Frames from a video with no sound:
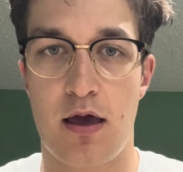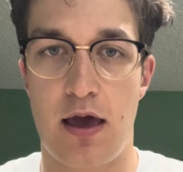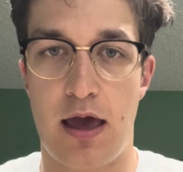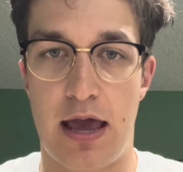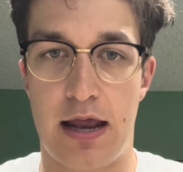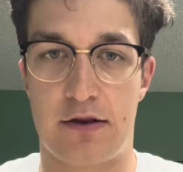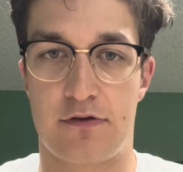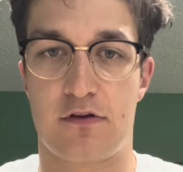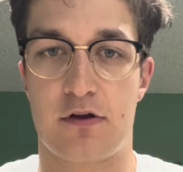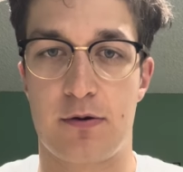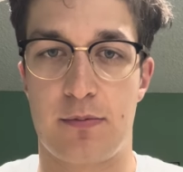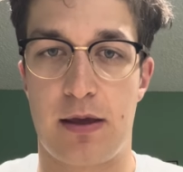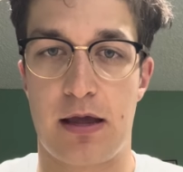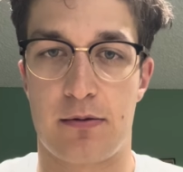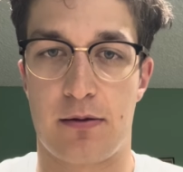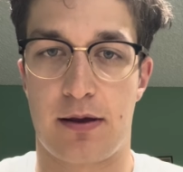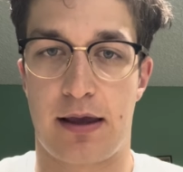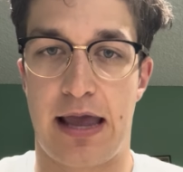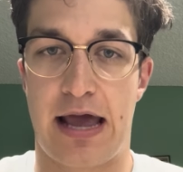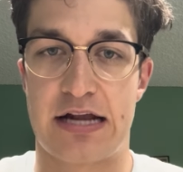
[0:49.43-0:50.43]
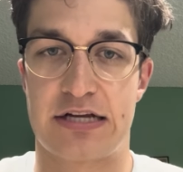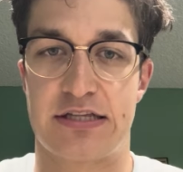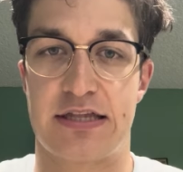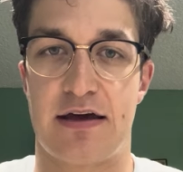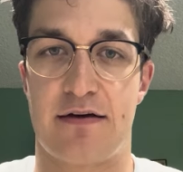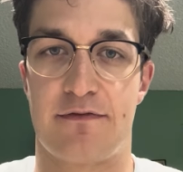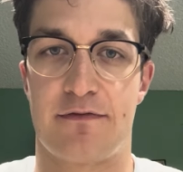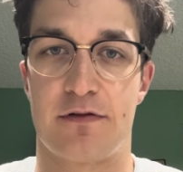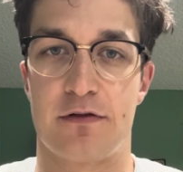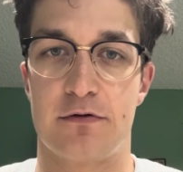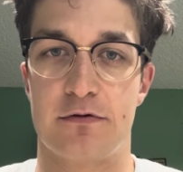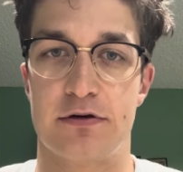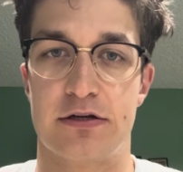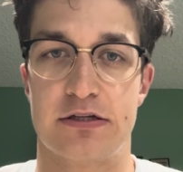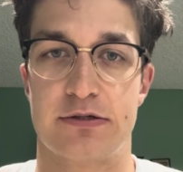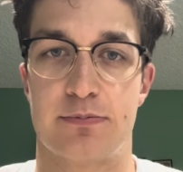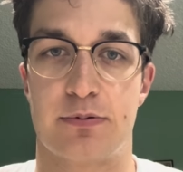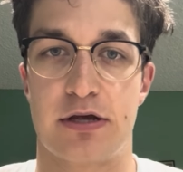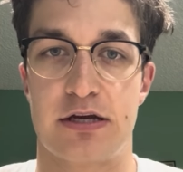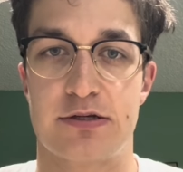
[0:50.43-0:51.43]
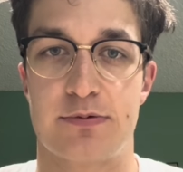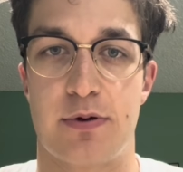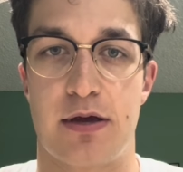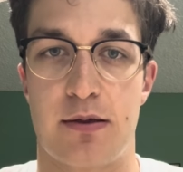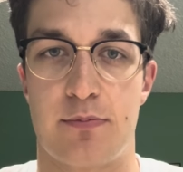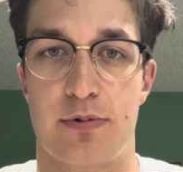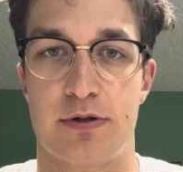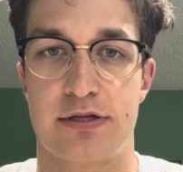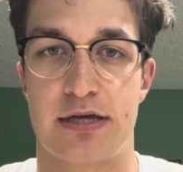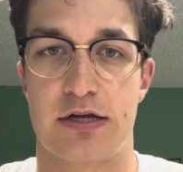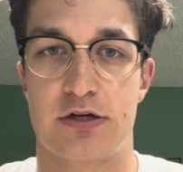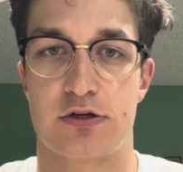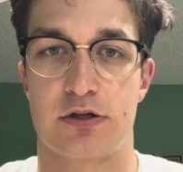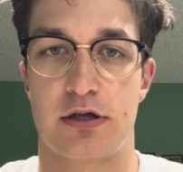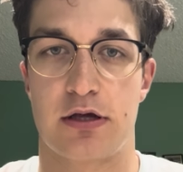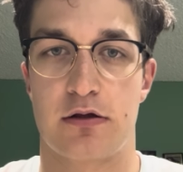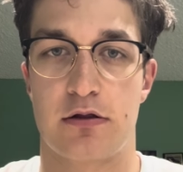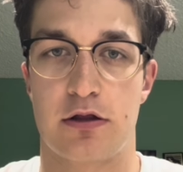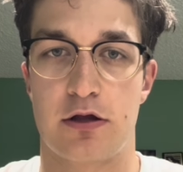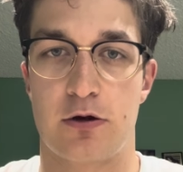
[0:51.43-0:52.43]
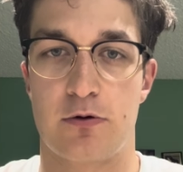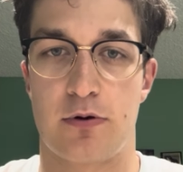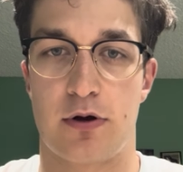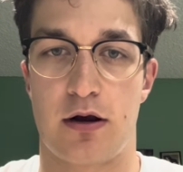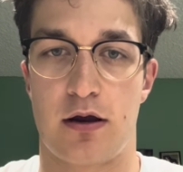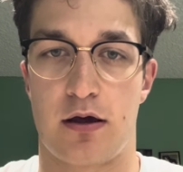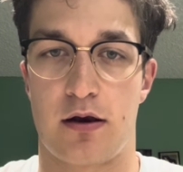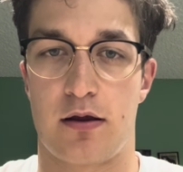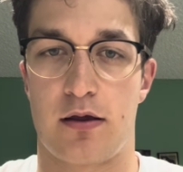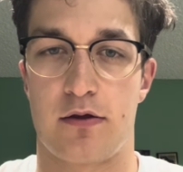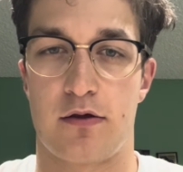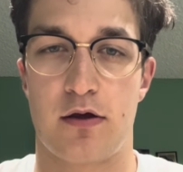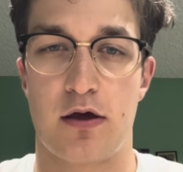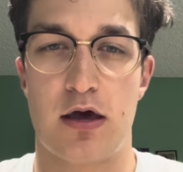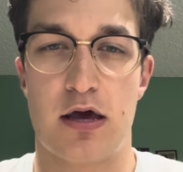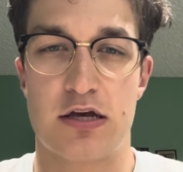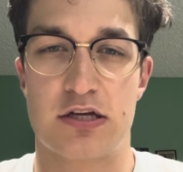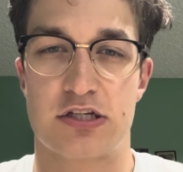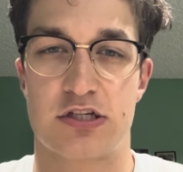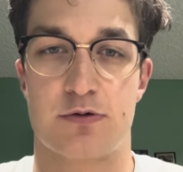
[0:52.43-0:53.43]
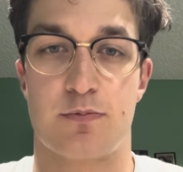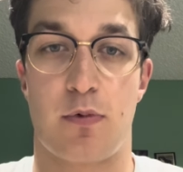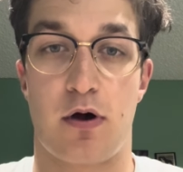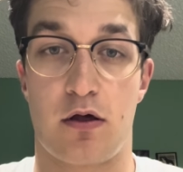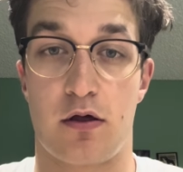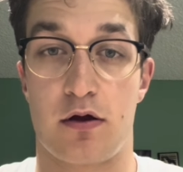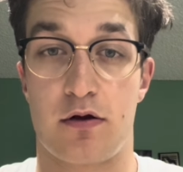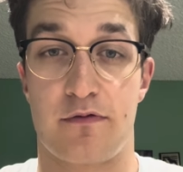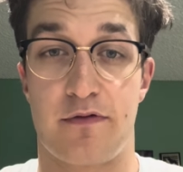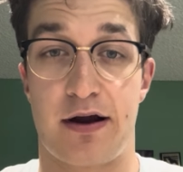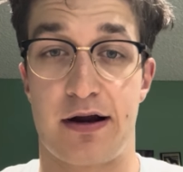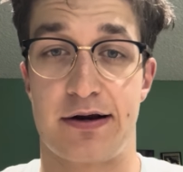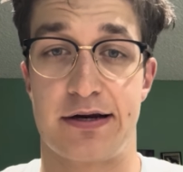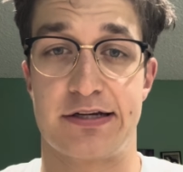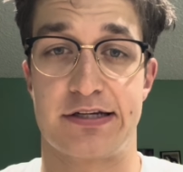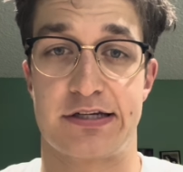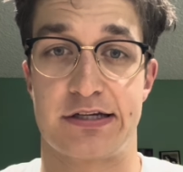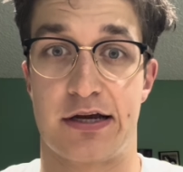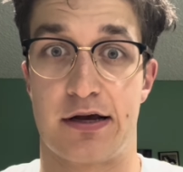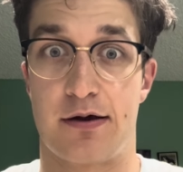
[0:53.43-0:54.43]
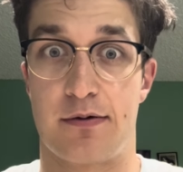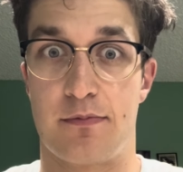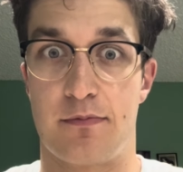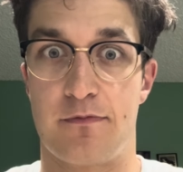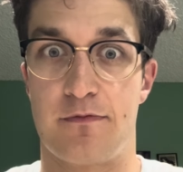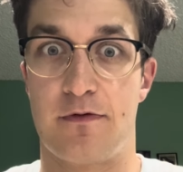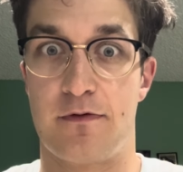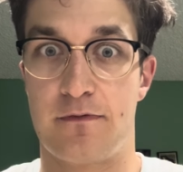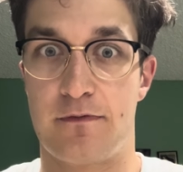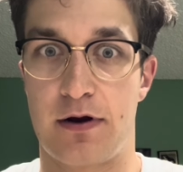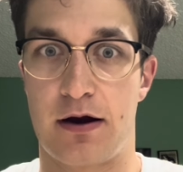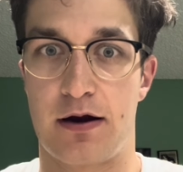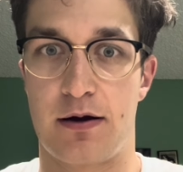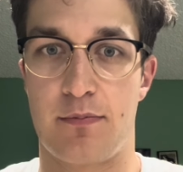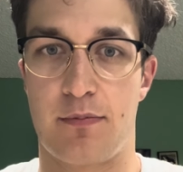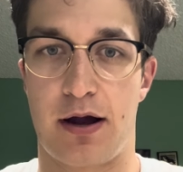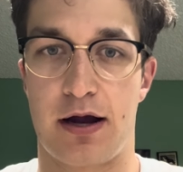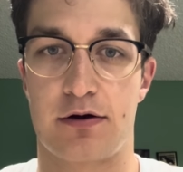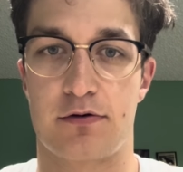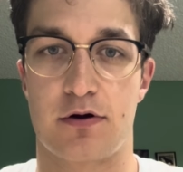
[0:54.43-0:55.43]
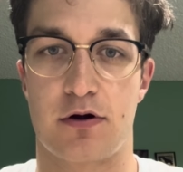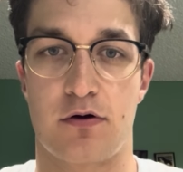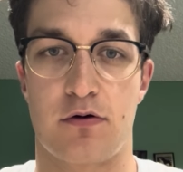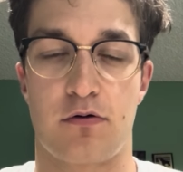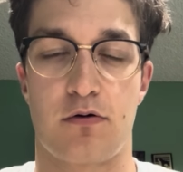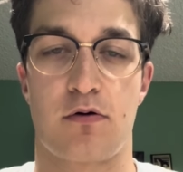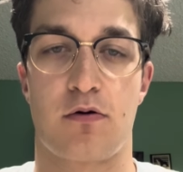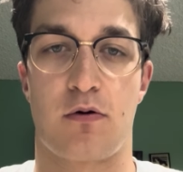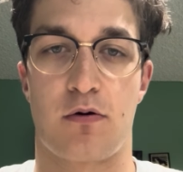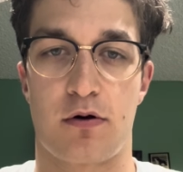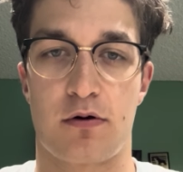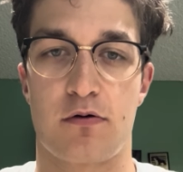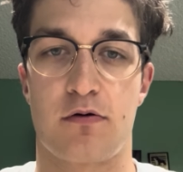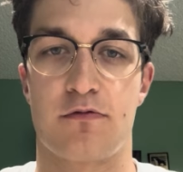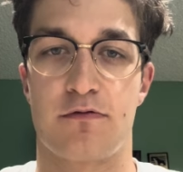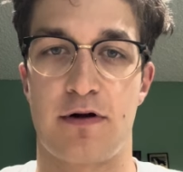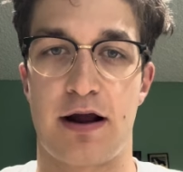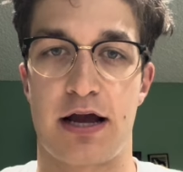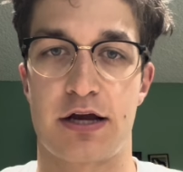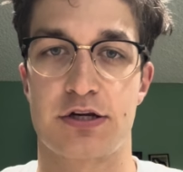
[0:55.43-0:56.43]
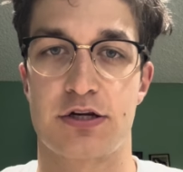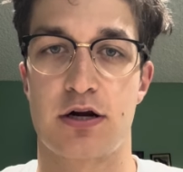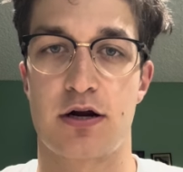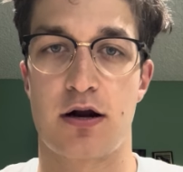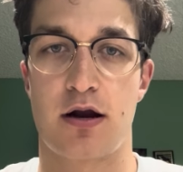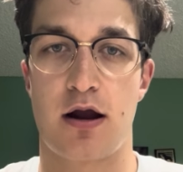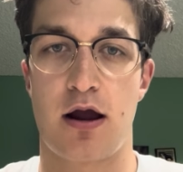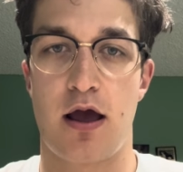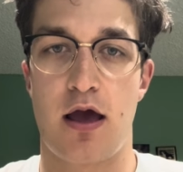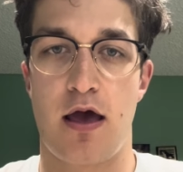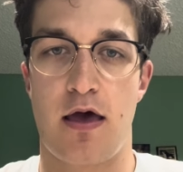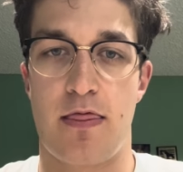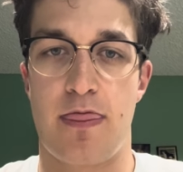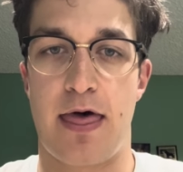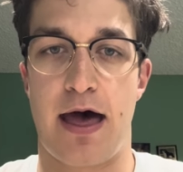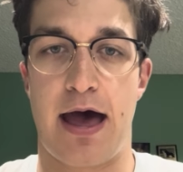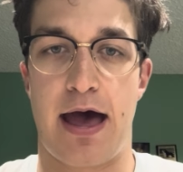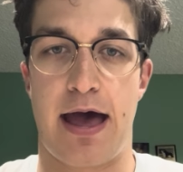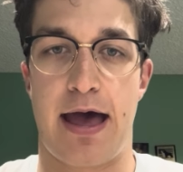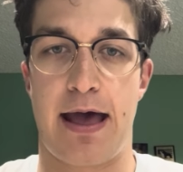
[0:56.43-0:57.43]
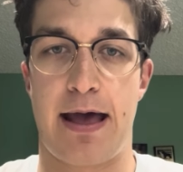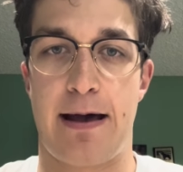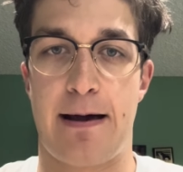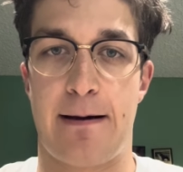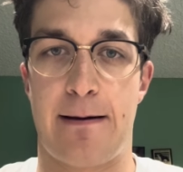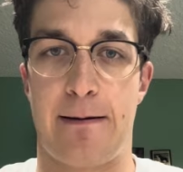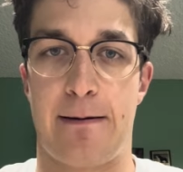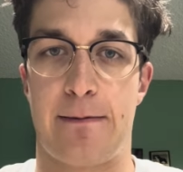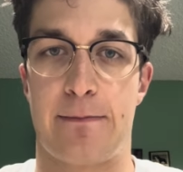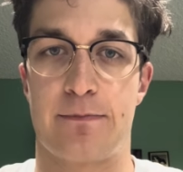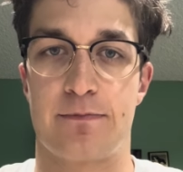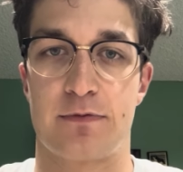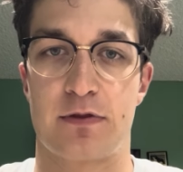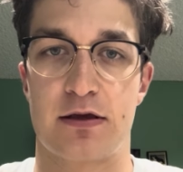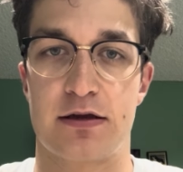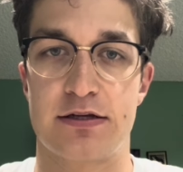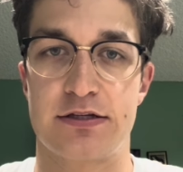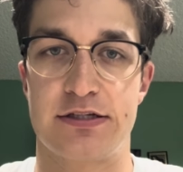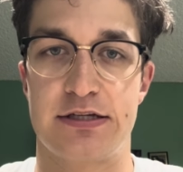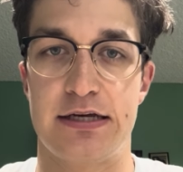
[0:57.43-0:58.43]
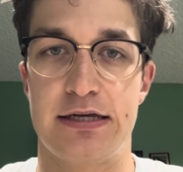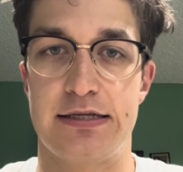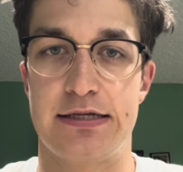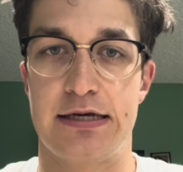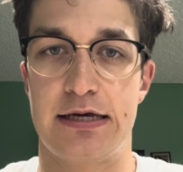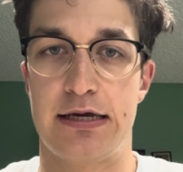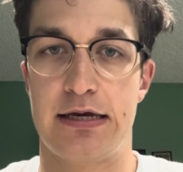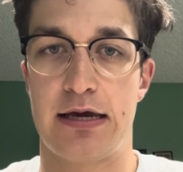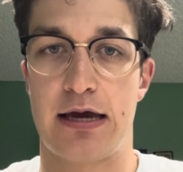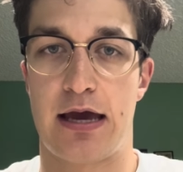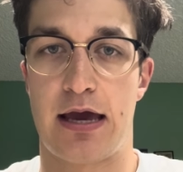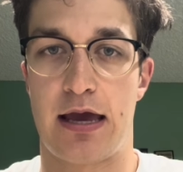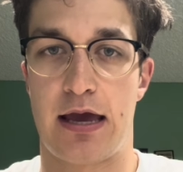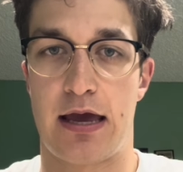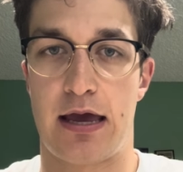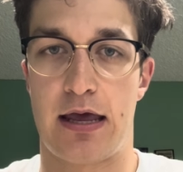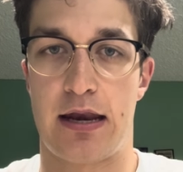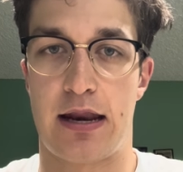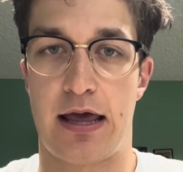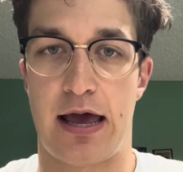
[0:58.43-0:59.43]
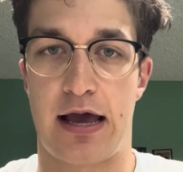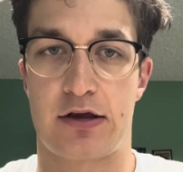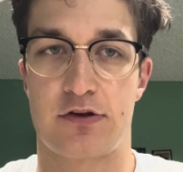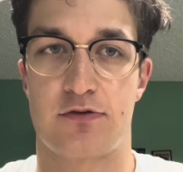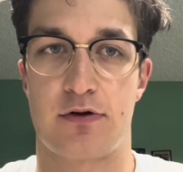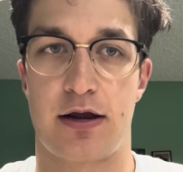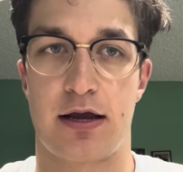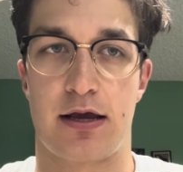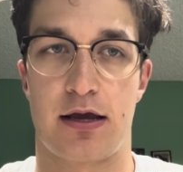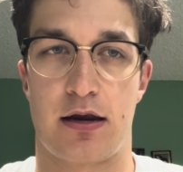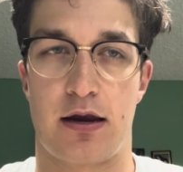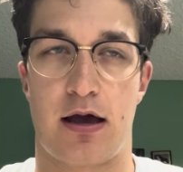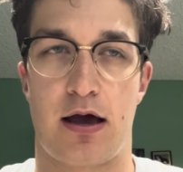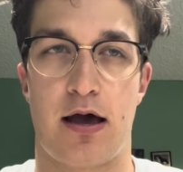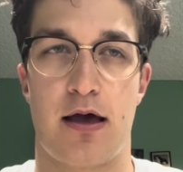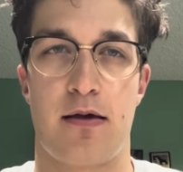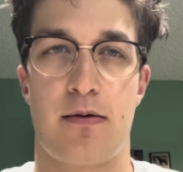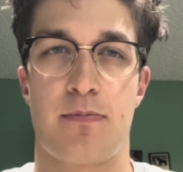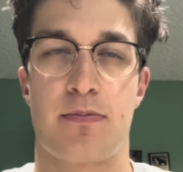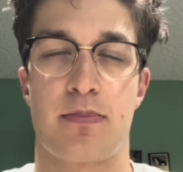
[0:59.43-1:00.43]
and it's going to be able to catch that fluid displacement and potentially clue you in on a smaller, very micro cortical fracture that CT and X-ray cannot.